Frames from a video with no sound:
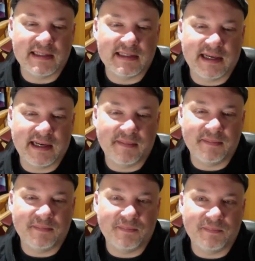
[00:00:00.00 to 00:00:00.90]

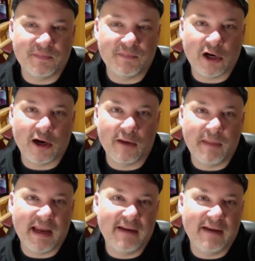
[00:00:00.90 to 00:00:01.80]
are
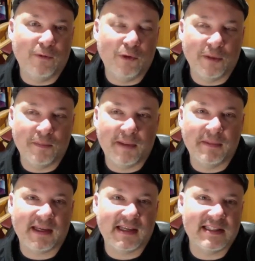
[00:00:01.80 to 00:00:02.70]
made for
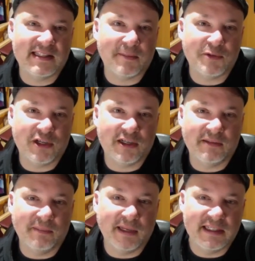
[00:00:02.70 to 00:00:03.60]
public
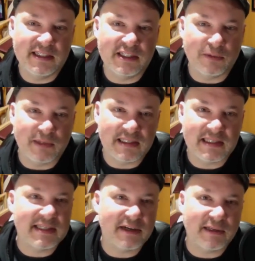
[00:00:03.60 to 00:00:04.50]
consumption, but don't
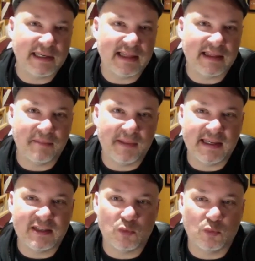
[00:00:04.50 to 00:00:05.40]
necessarily get the
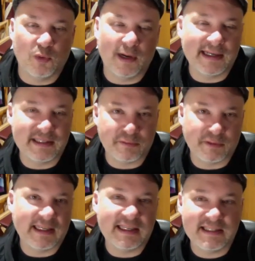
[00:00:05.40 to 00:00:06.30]
biggest, widest
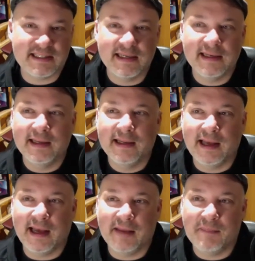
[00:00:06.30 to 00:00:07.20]
release.
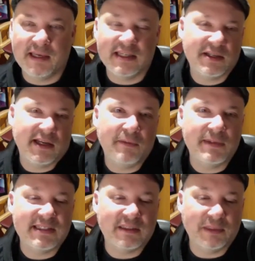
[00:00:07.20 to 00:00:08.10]
Because we
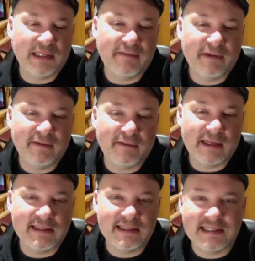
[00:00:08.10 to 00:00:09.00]
still believe
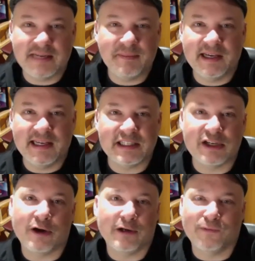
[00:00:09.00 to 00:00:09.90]
in cinema as
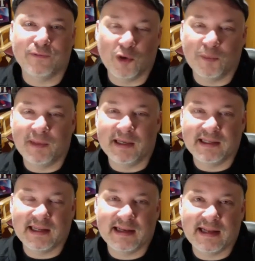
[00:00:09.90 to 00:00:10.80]
an art form,
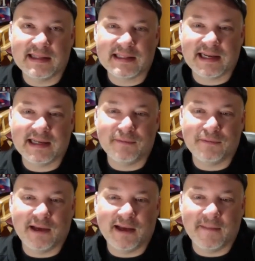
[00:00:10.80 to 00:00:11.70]
and that's kind of
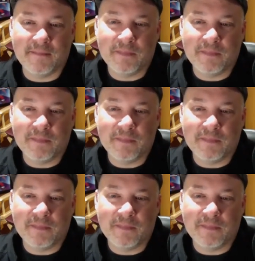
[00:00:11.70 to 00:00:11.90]
the